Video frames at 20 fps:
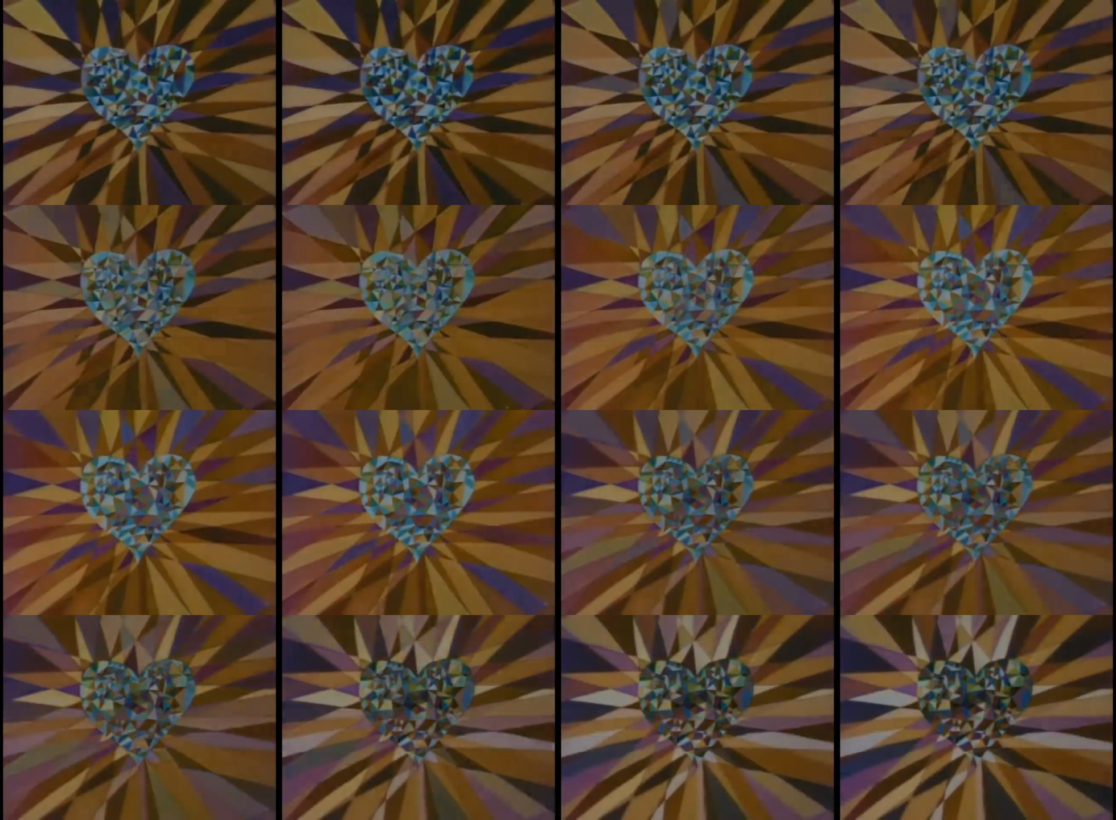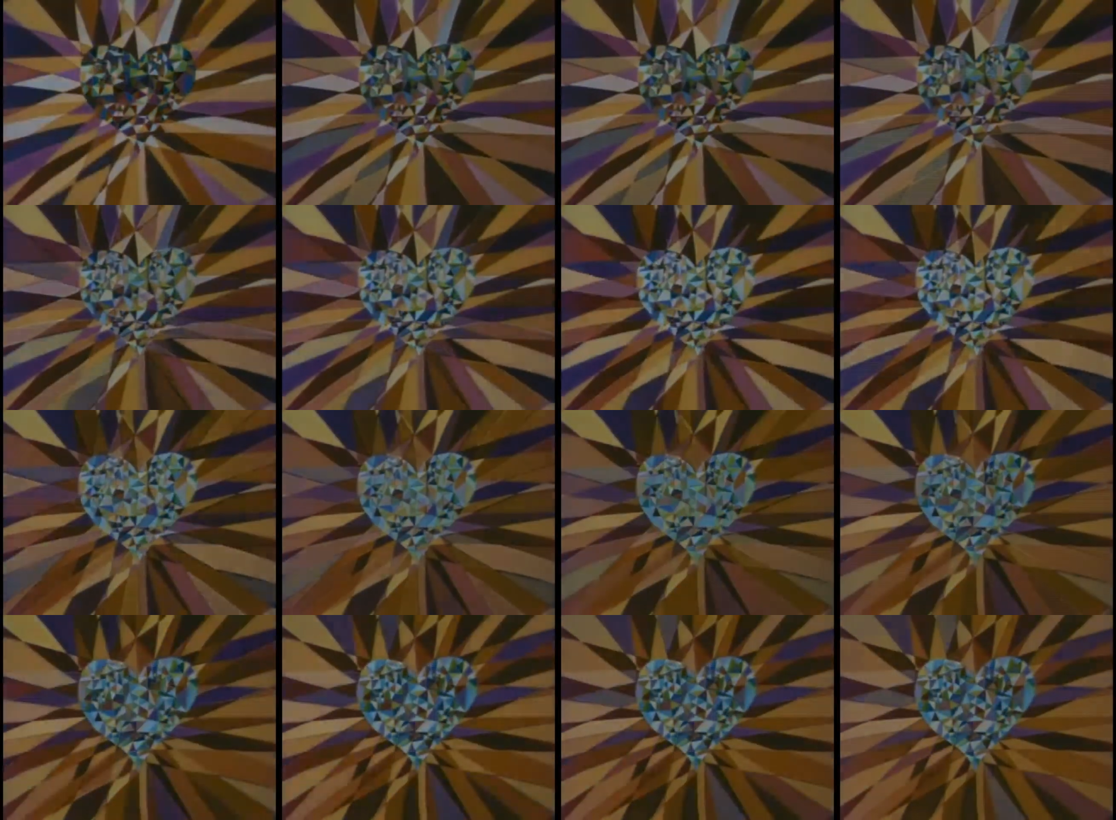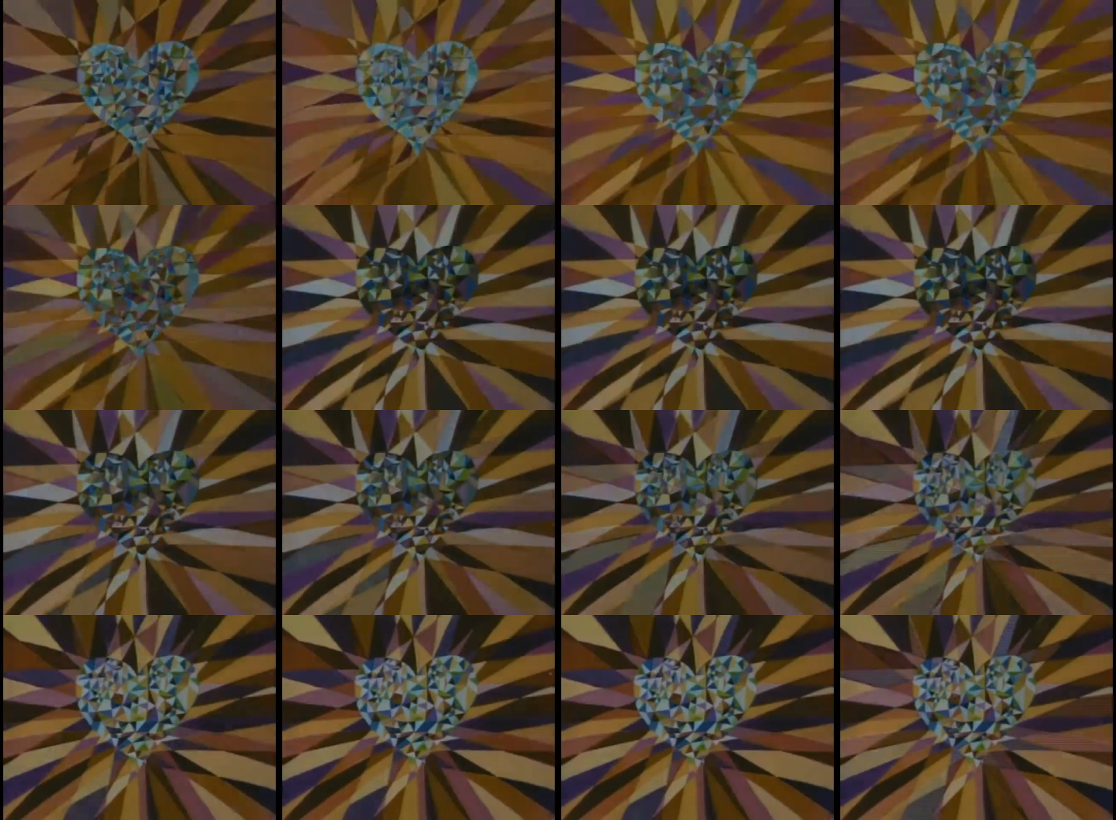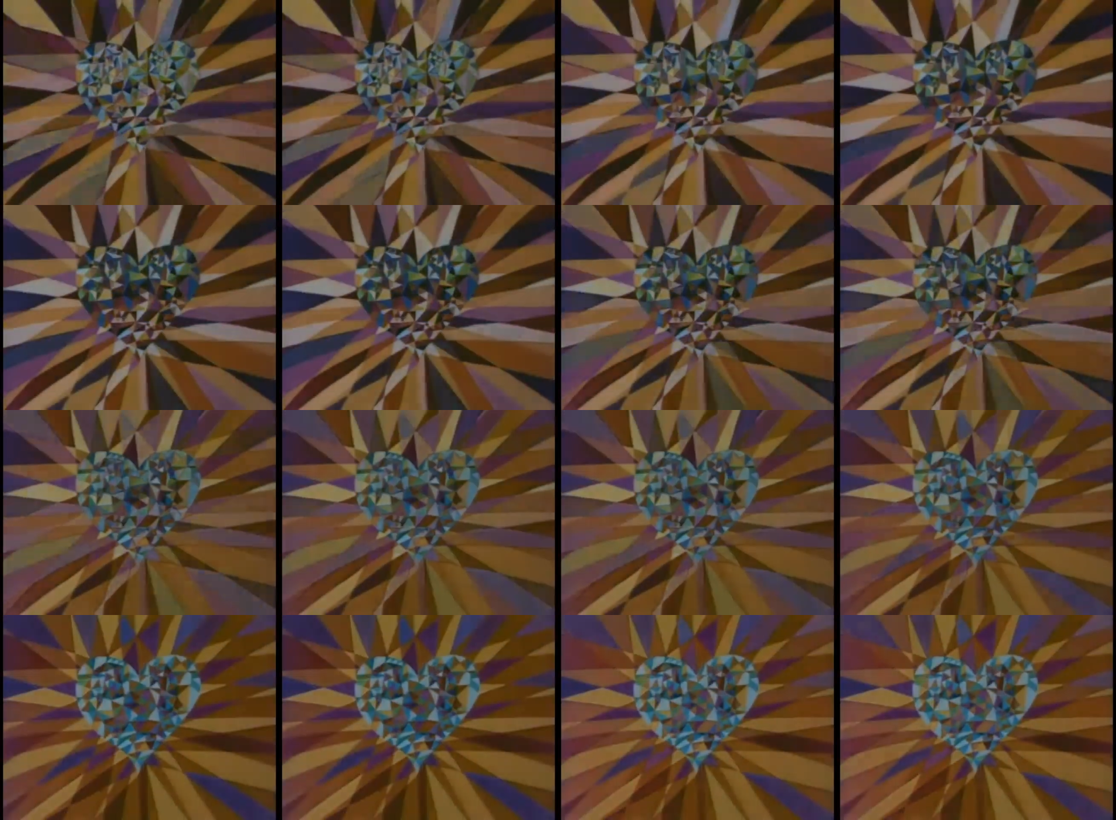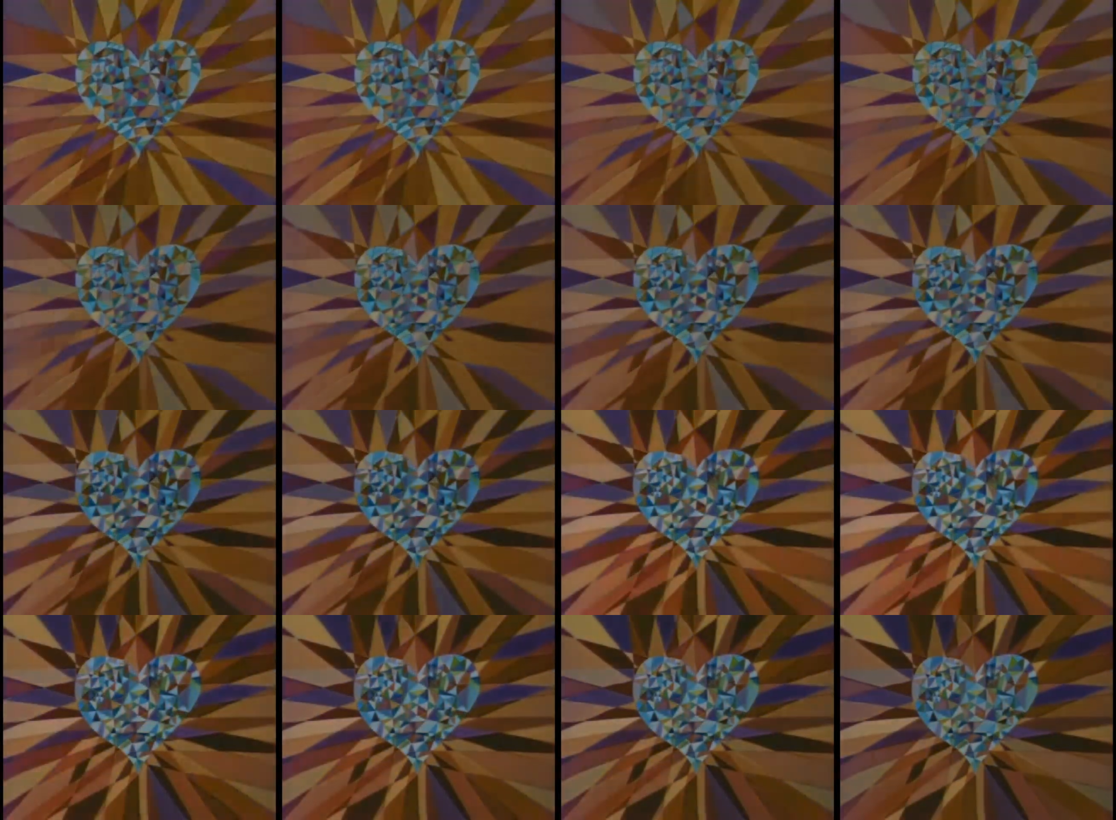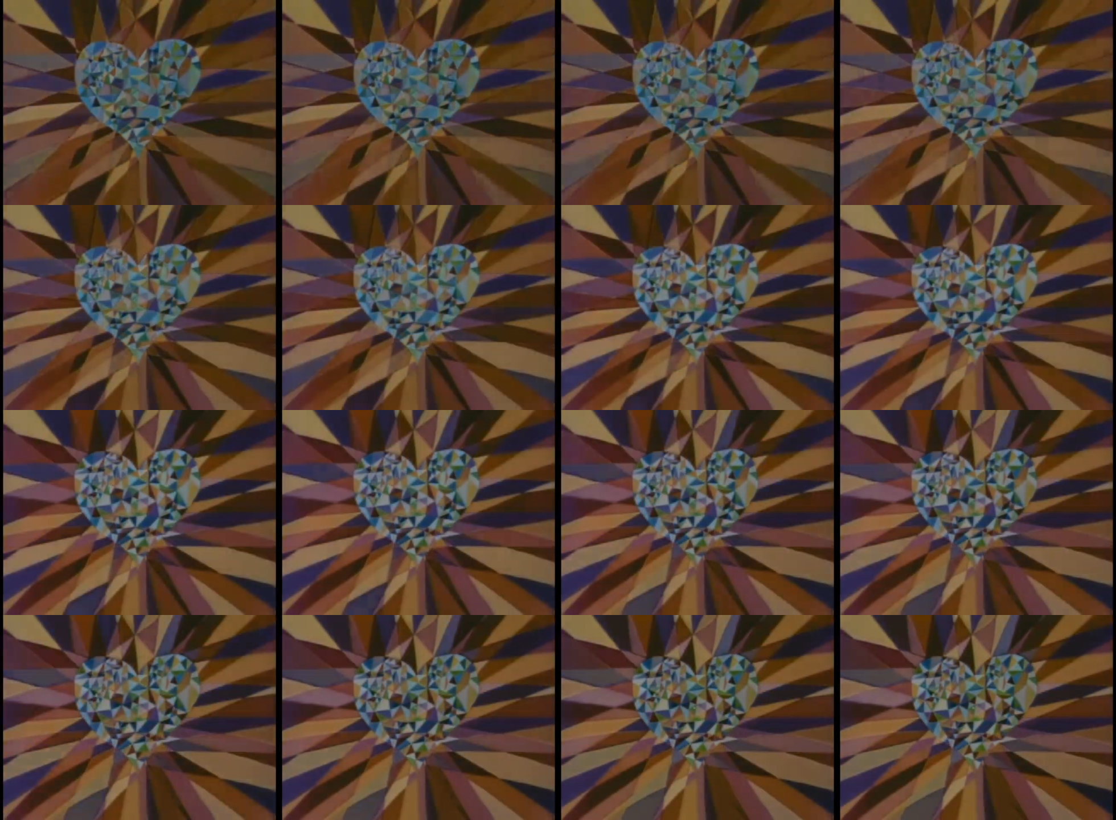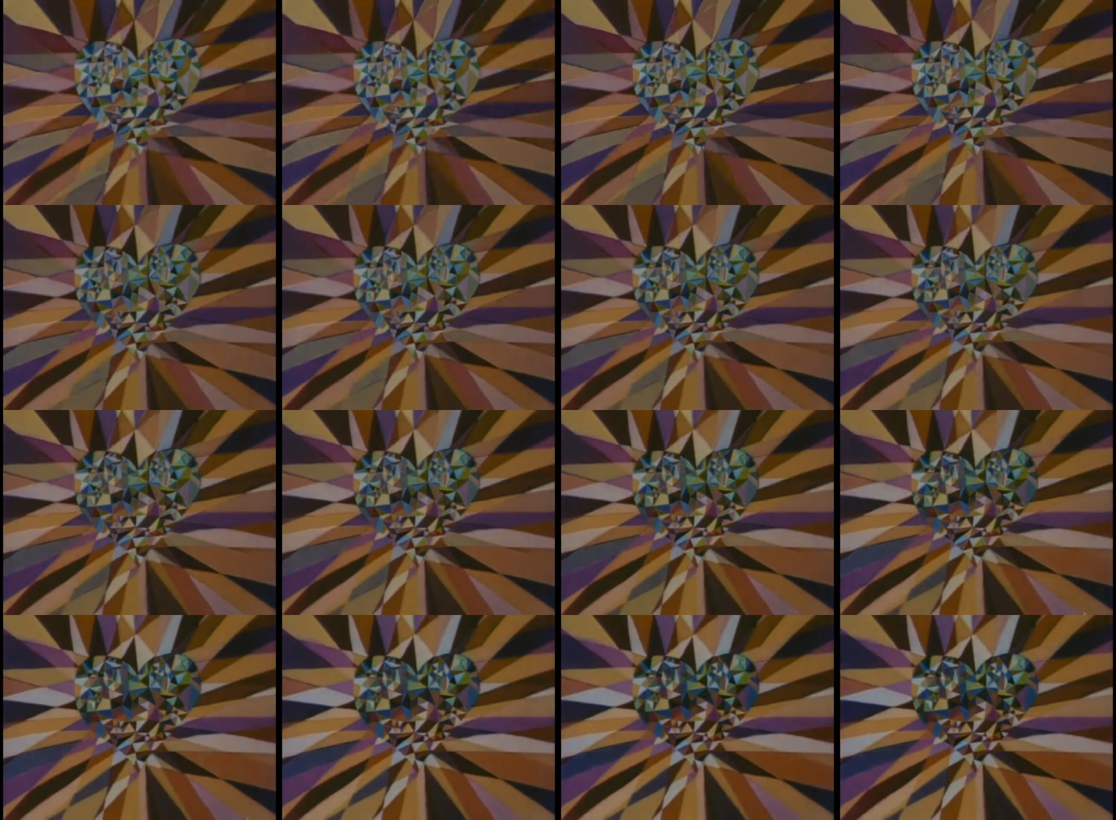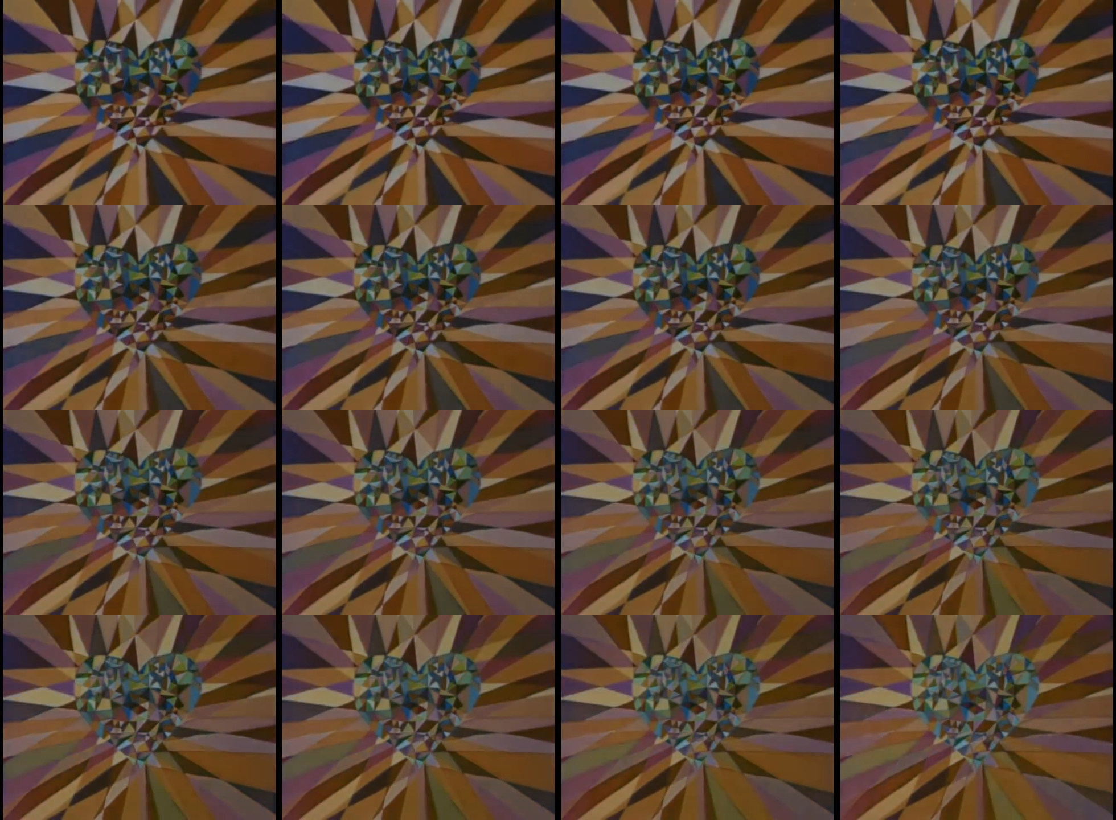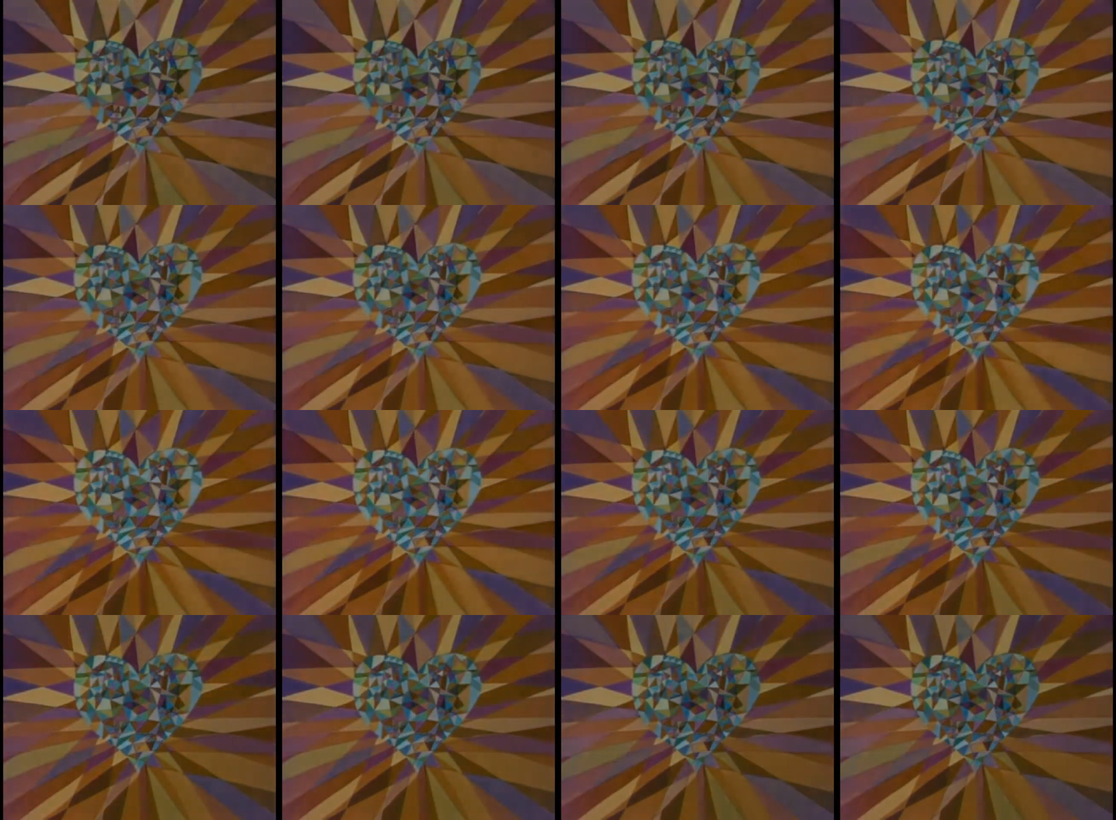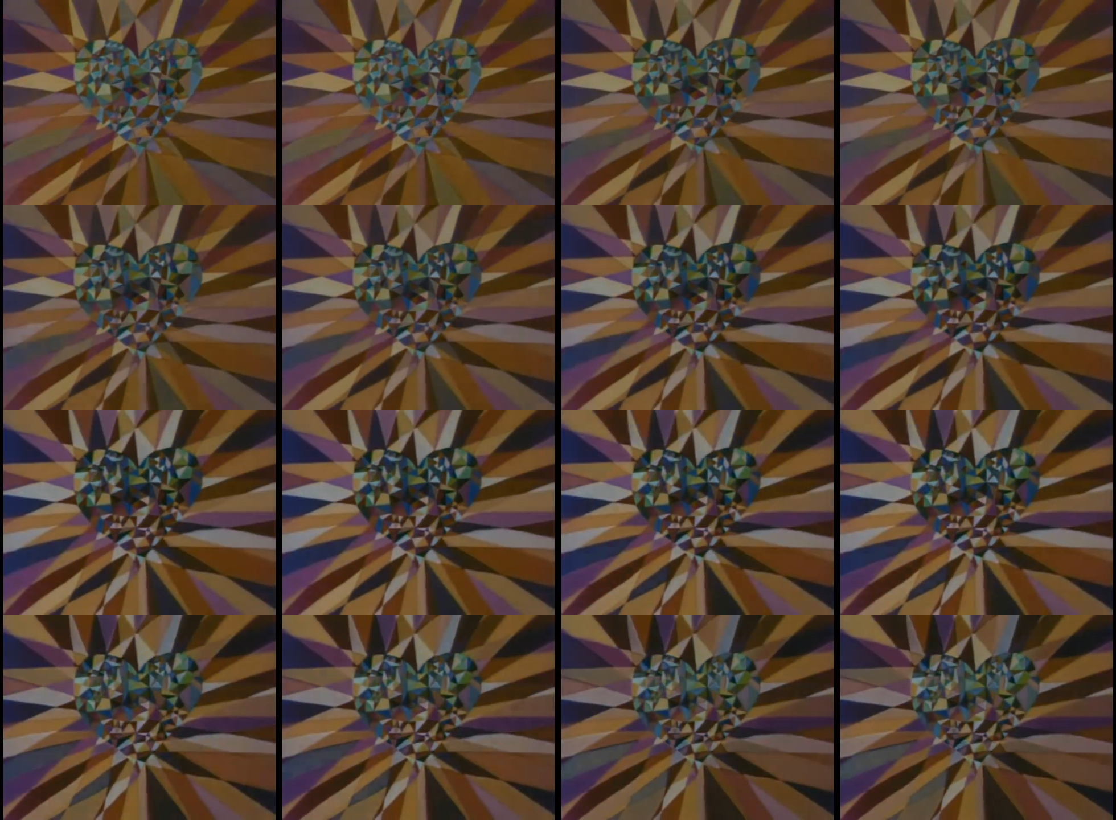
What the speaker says: No face is visible, so there are no lips to read.